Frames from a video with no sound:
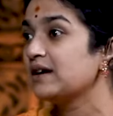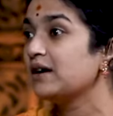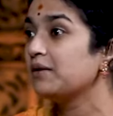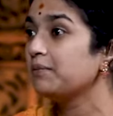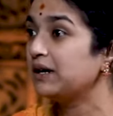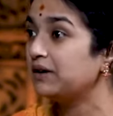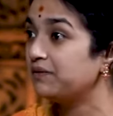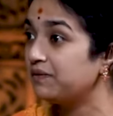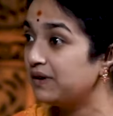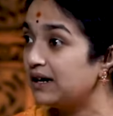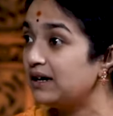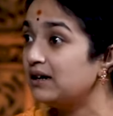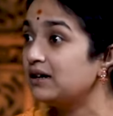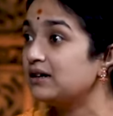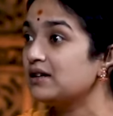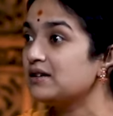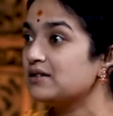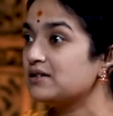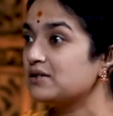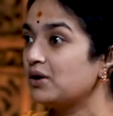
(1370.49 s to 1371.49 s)
But where it
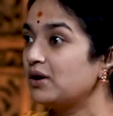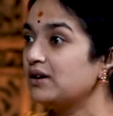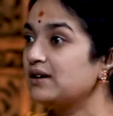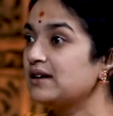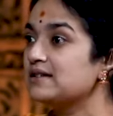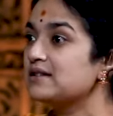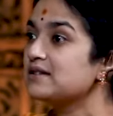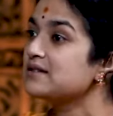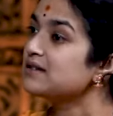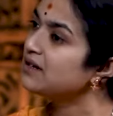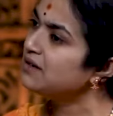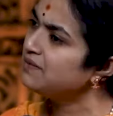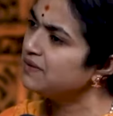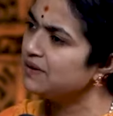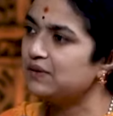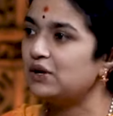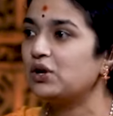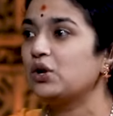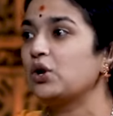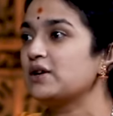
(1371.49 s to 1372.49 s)
is not necessary, we
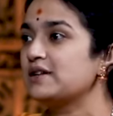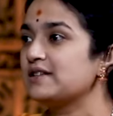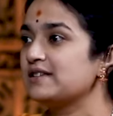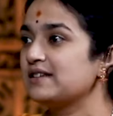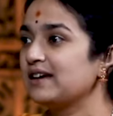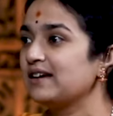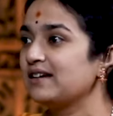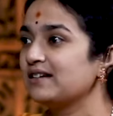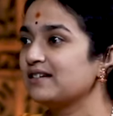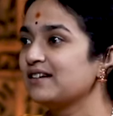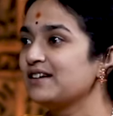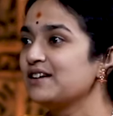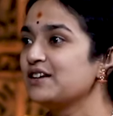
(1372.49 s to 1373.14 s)
will not say it.